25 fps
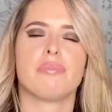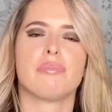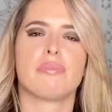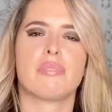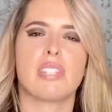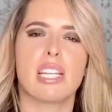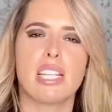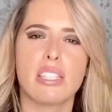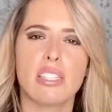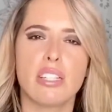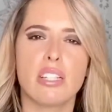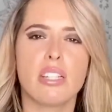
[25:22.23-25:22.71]

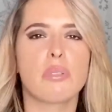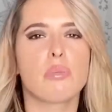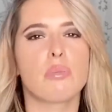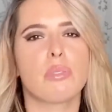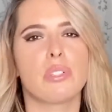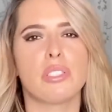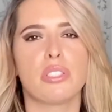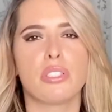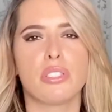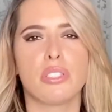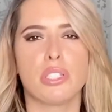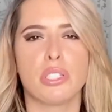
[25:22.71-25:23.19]
That's a good
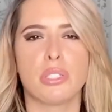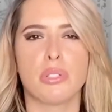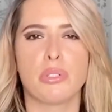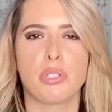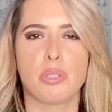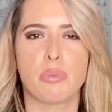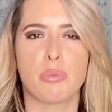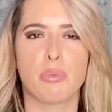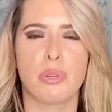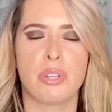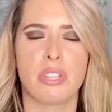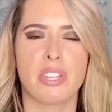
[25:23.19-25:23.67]
one to do, is
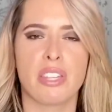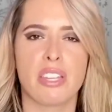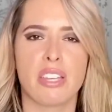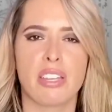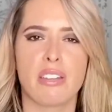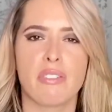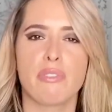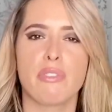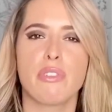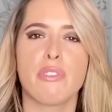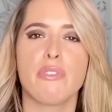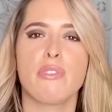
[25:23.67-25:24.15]
breathing
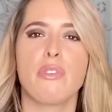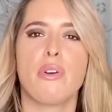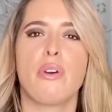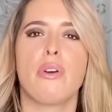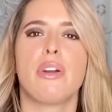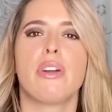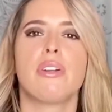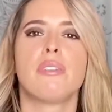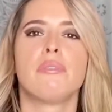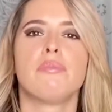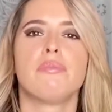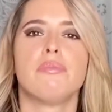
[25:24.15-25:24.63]
in for
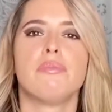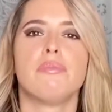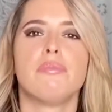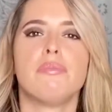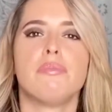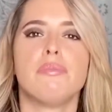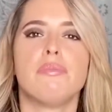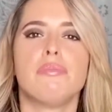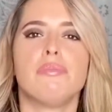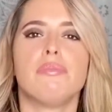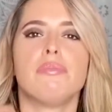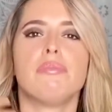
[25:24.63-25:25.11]
4,
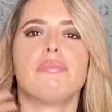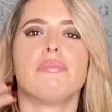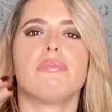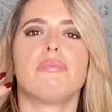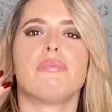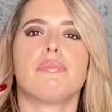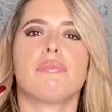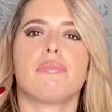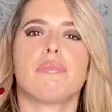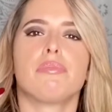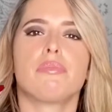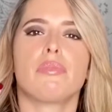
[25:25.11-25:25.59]

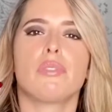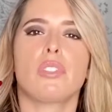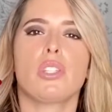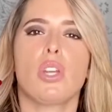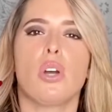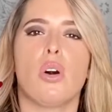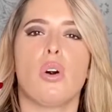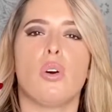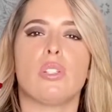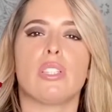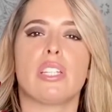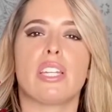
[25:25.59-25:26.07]

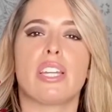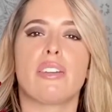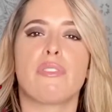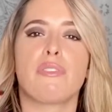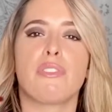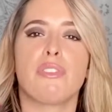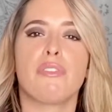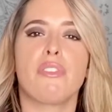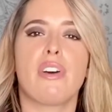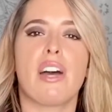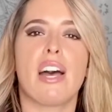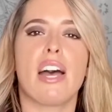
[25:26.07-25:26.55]
holding it
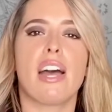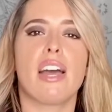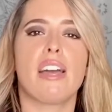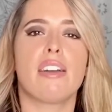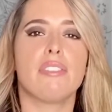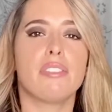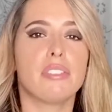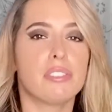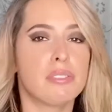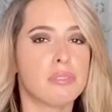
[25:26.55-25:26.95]
for 5,